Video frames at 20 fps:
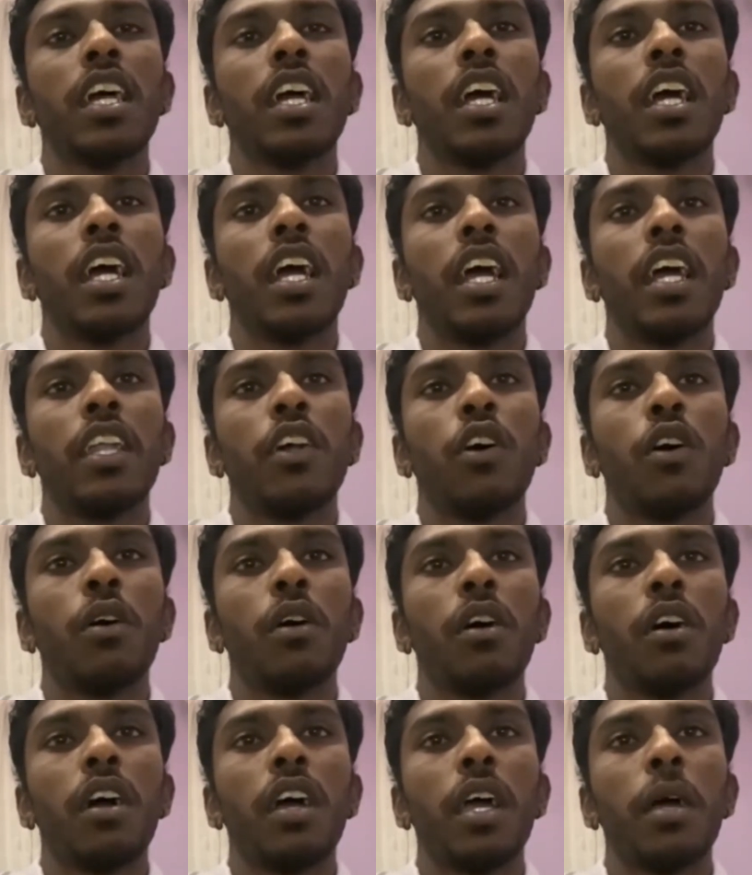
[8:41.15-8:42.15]
an
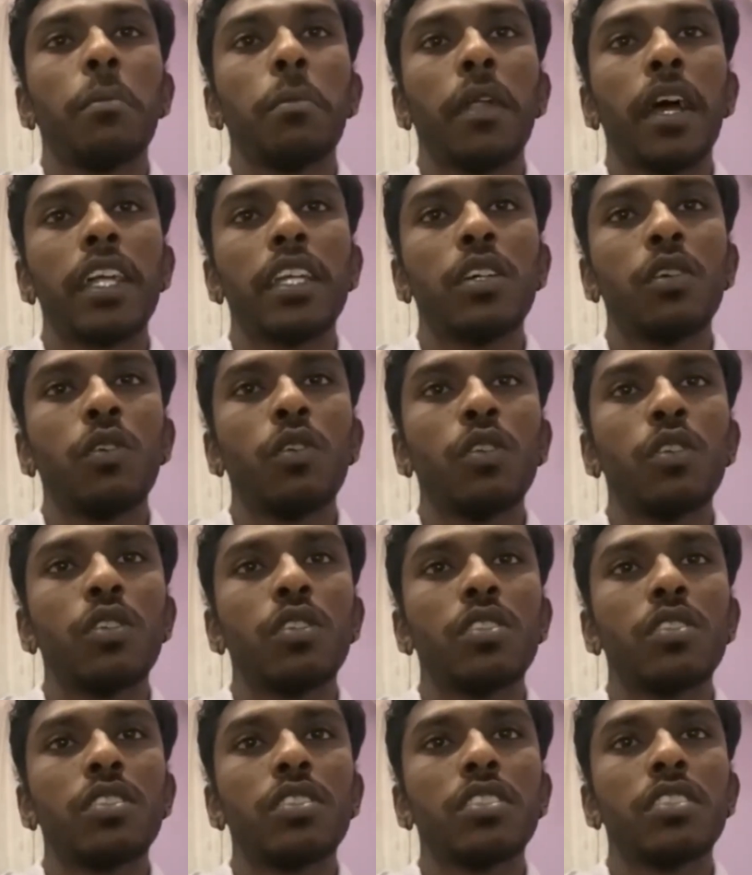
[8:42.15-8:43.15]
applied
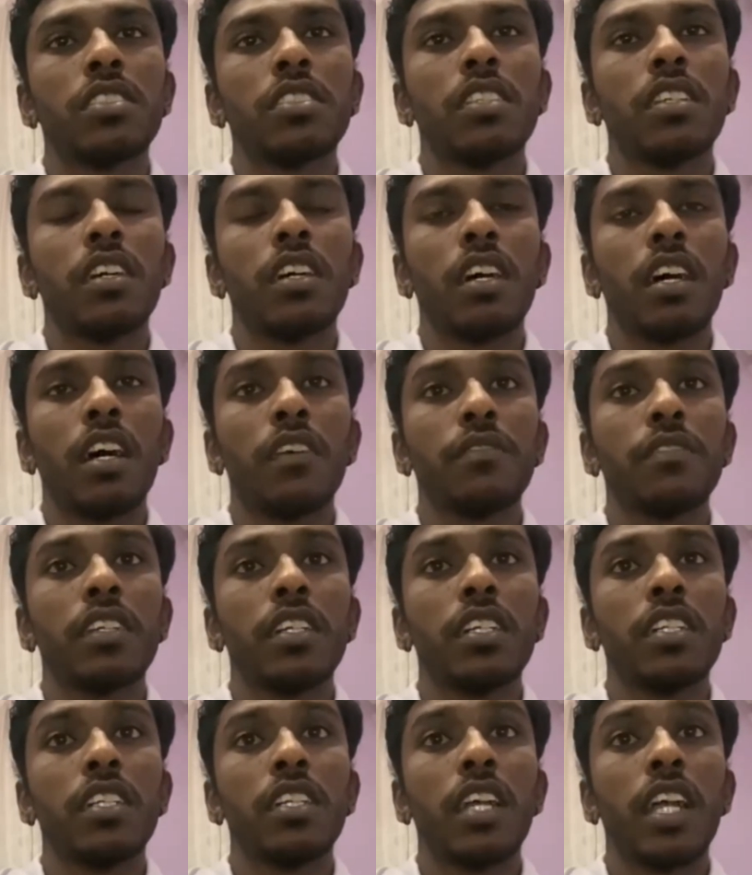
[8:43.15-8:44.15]
coats
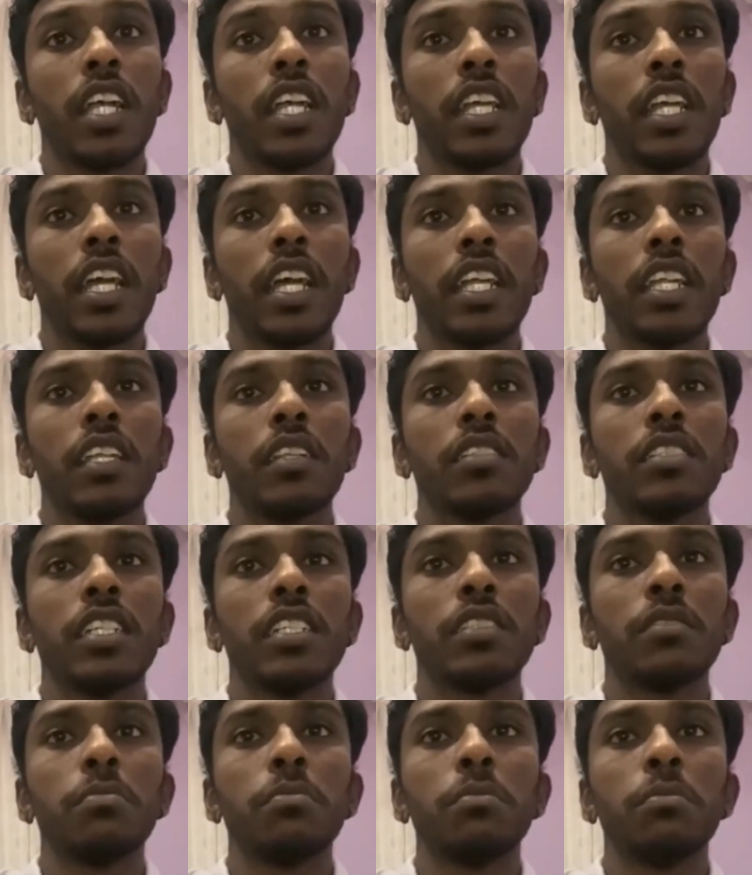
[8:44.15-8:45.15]
after drying and
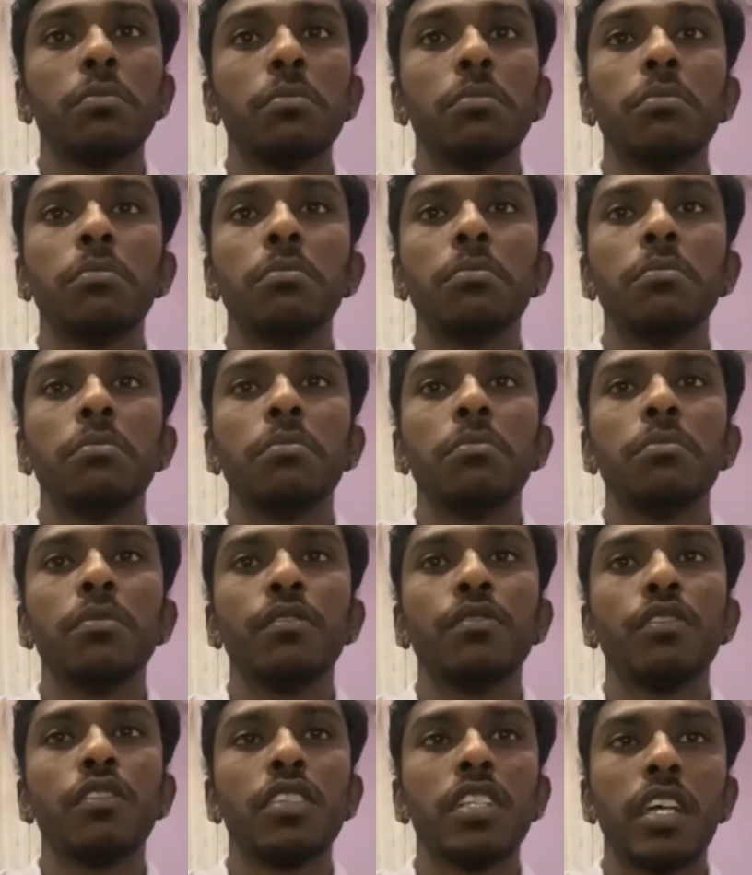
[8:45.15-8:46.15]
just
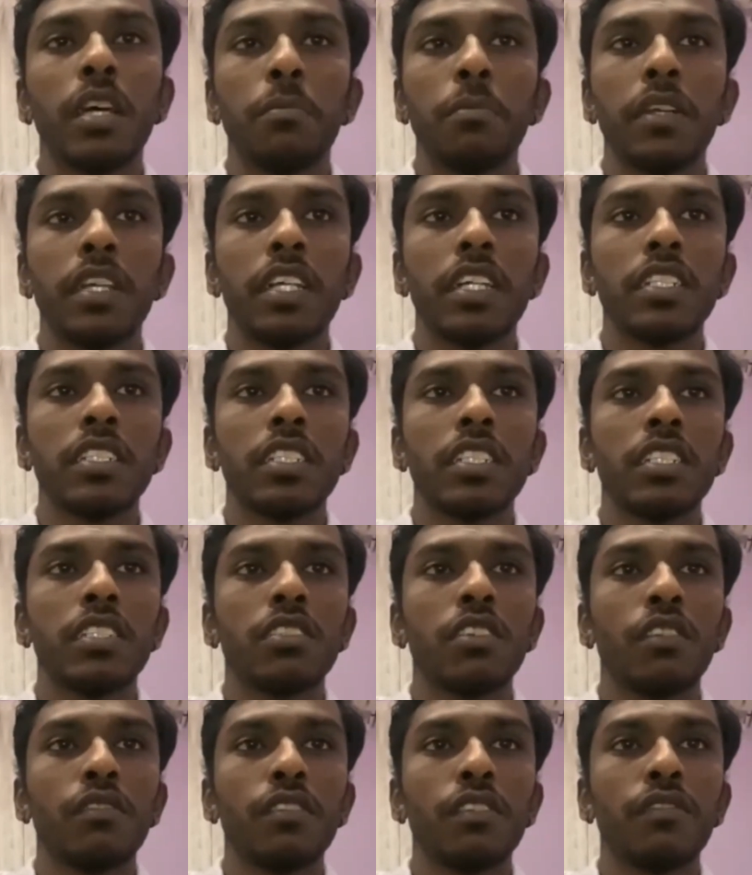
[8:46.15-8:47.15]
before the applications
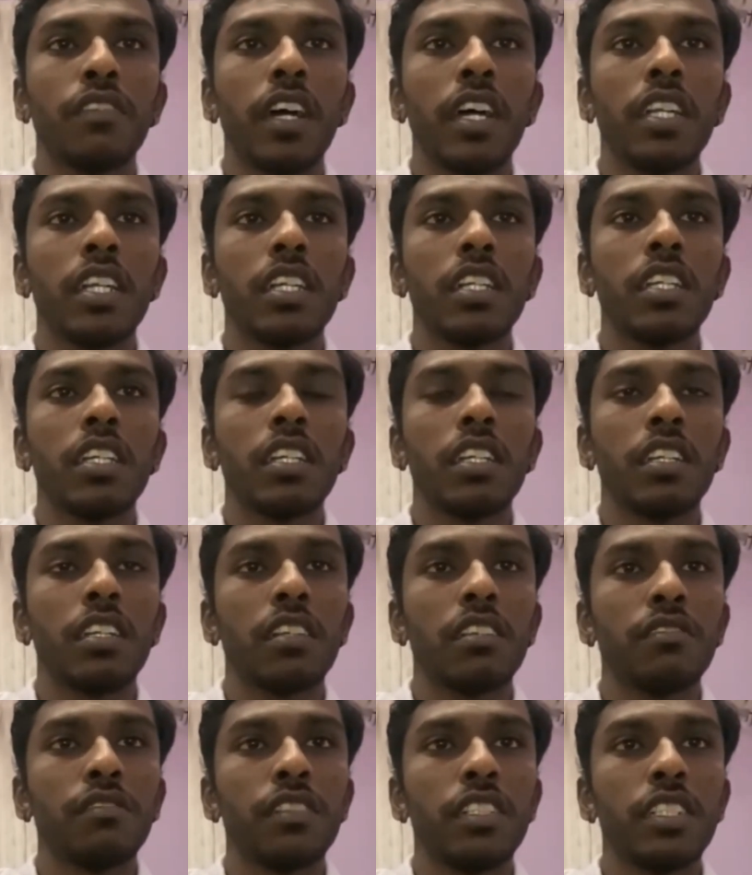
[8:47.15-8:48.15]
of the final
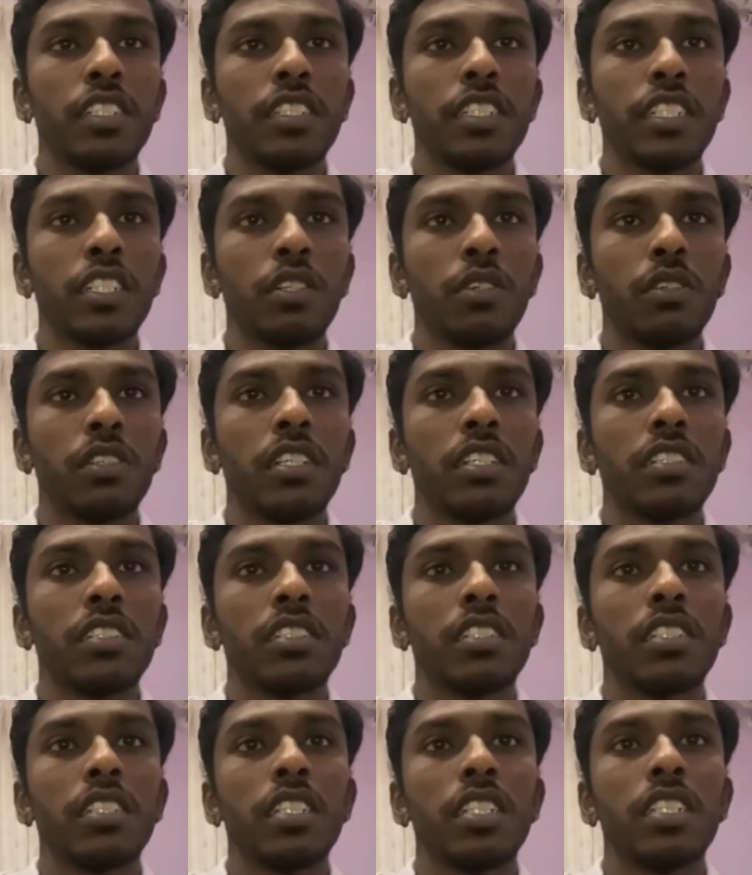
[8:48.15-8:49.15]
finishing coatings.
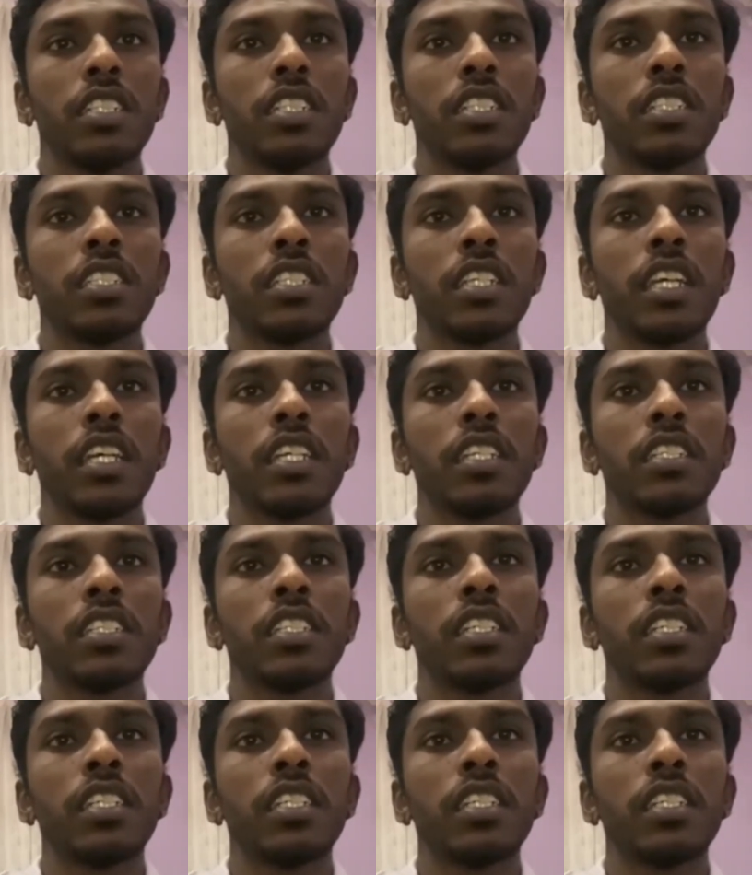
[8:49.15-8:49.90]
In this case,